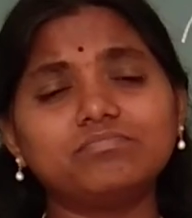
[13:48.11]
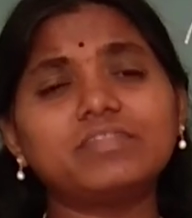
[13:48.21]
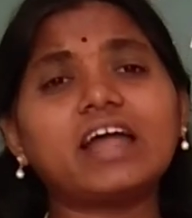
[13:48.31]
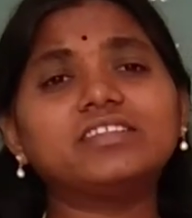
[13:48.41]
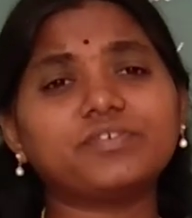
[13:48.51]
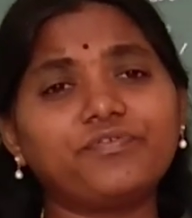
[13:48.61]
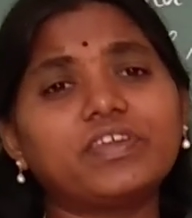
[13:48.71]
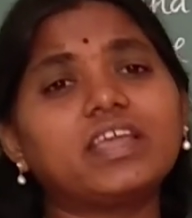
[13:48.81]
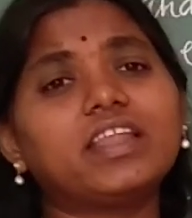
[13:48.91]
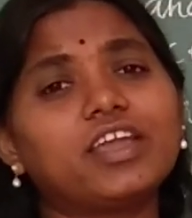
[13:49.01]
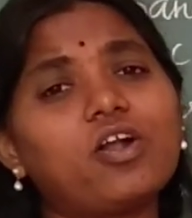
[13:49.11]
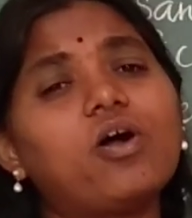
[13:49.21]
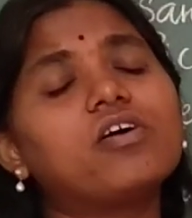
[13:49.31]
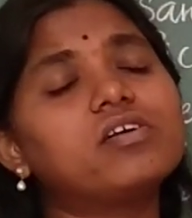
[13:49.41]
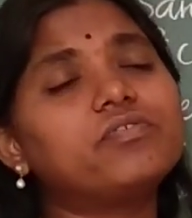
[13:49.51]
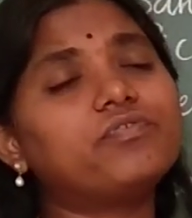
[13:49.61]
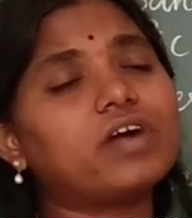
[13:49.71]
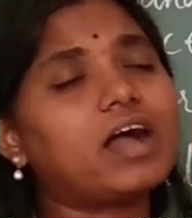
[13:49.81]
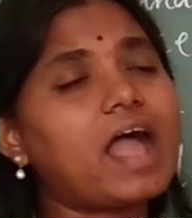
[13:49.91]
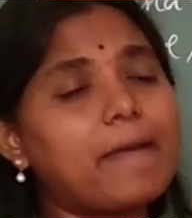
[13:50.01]
that feeling of
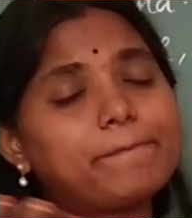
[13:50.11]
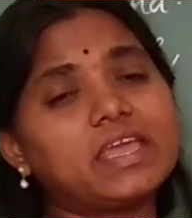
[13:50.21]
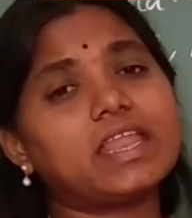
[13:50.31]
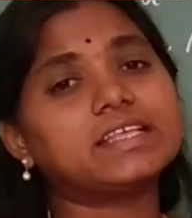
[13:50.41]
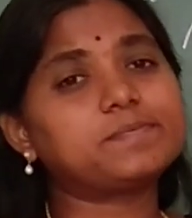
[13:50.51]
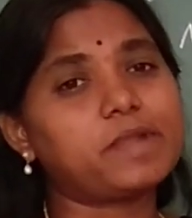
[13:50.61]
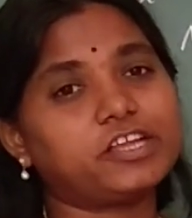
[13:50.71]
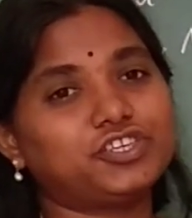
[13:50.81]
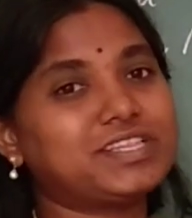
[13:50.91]
happiness, pleasure.